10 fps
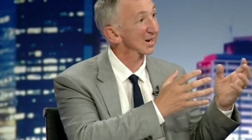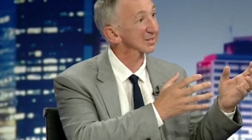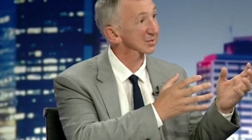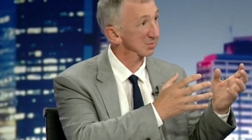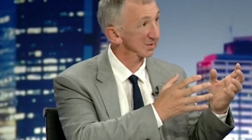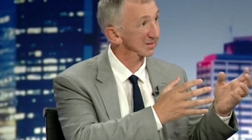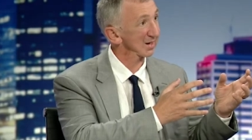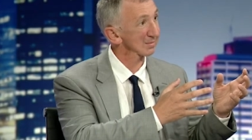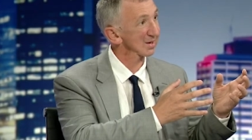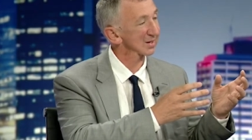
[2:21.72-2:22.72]
80s when it
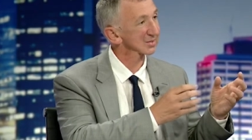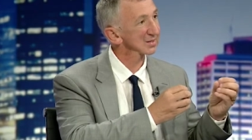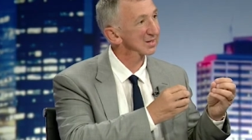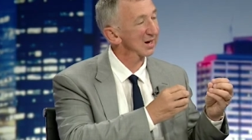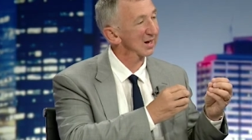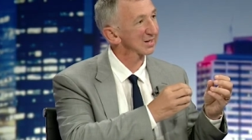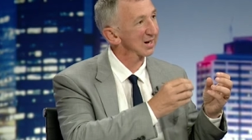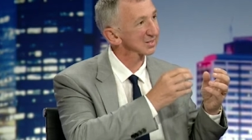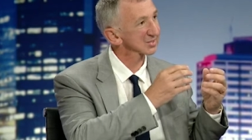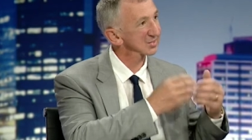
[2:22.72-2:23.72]
came out.
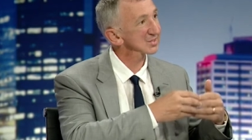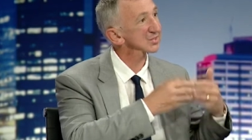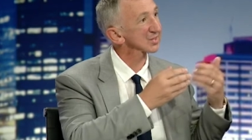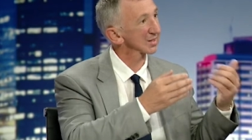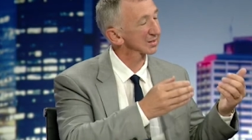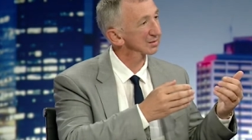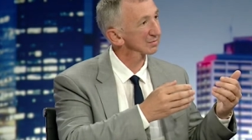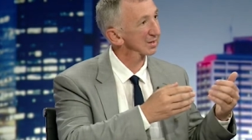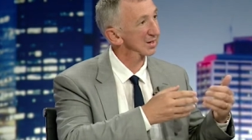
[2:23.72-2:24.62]
And since then,